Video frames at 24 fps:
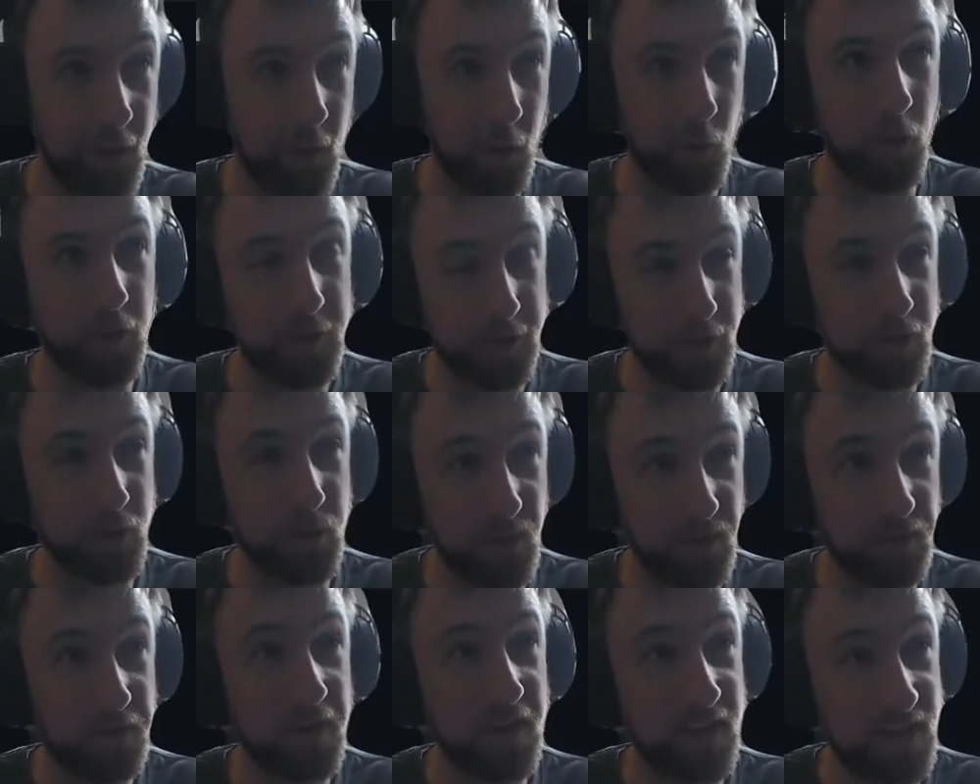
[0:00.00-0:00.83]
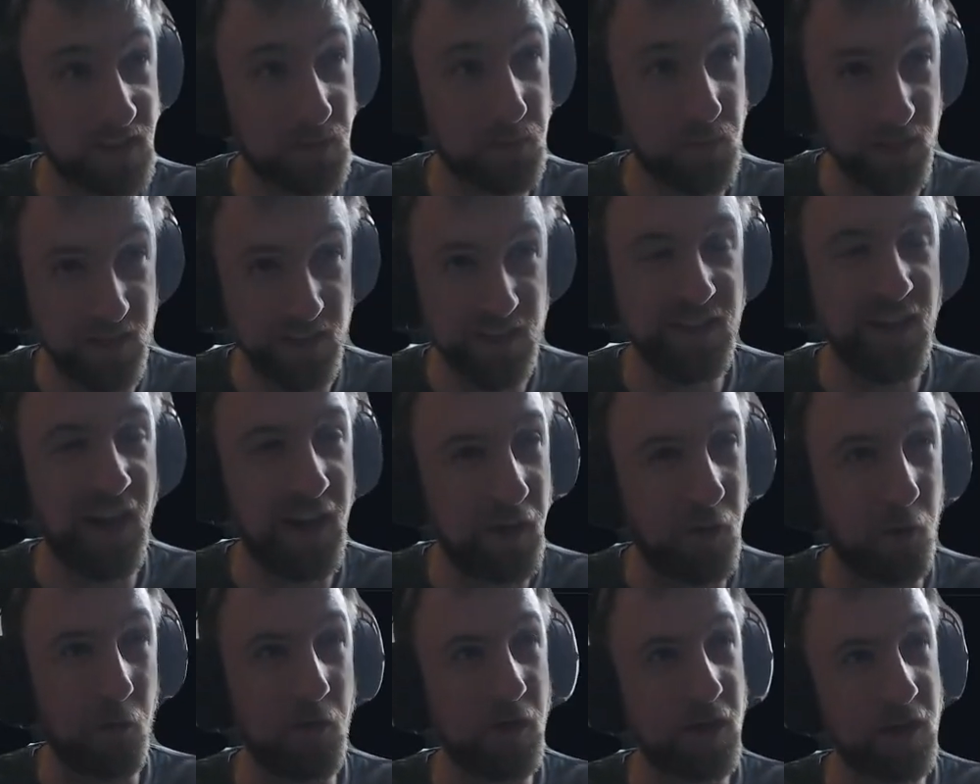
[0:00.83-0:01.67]
there to be fan speed, and I
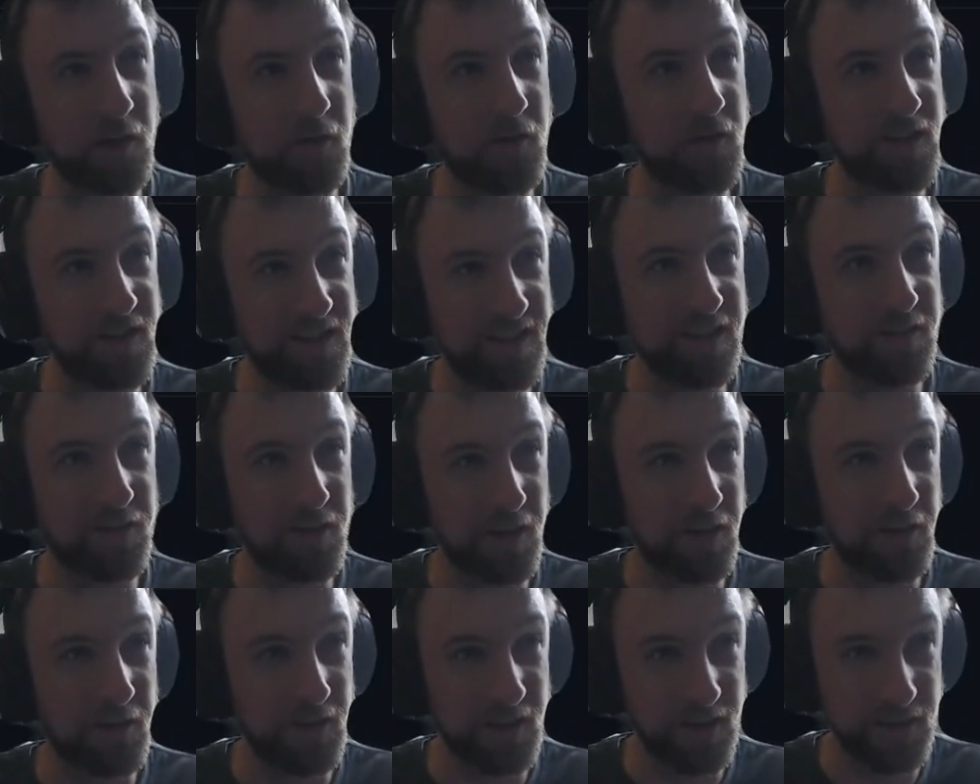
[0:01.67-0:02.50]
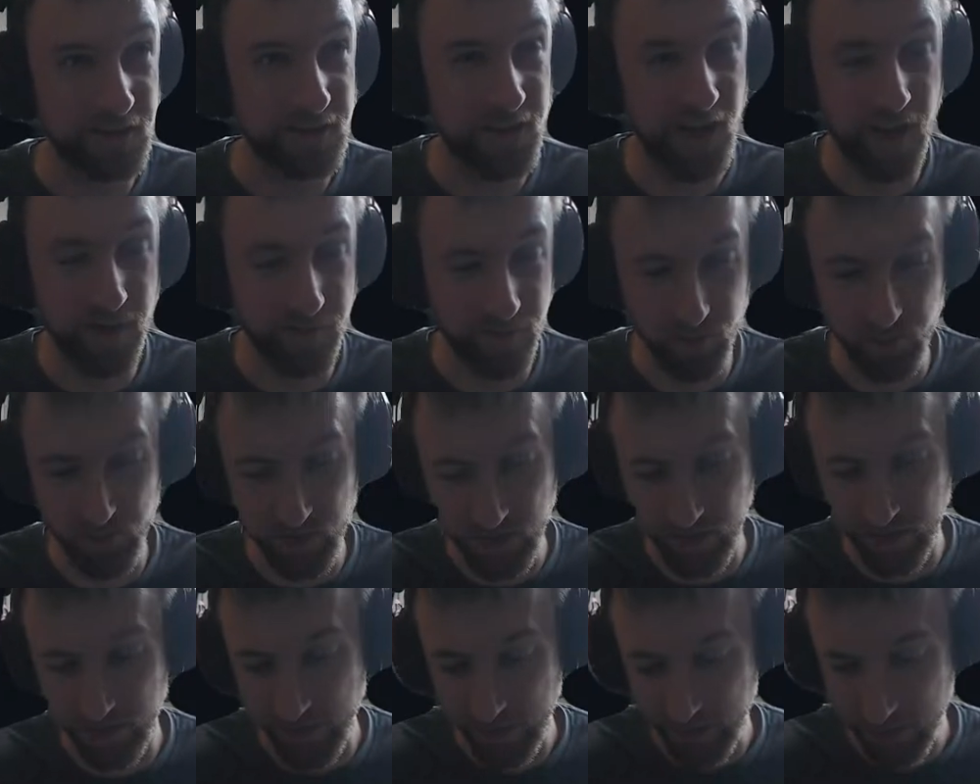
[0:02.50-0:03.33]
don't want to go to 0 and just have it be
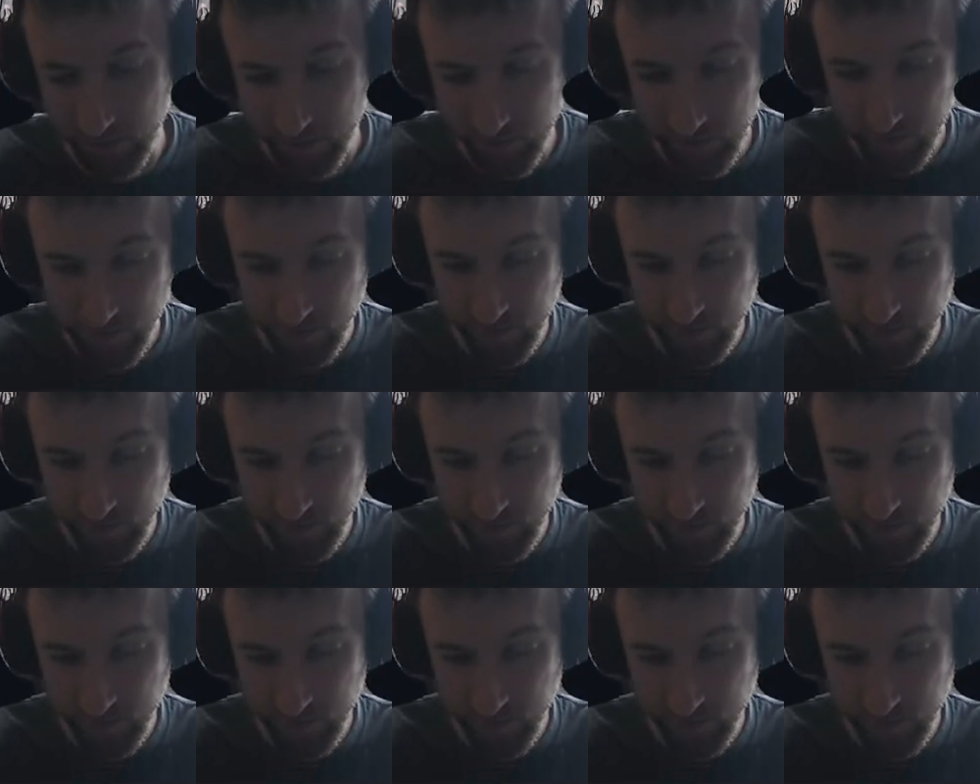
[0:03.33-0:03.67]
at like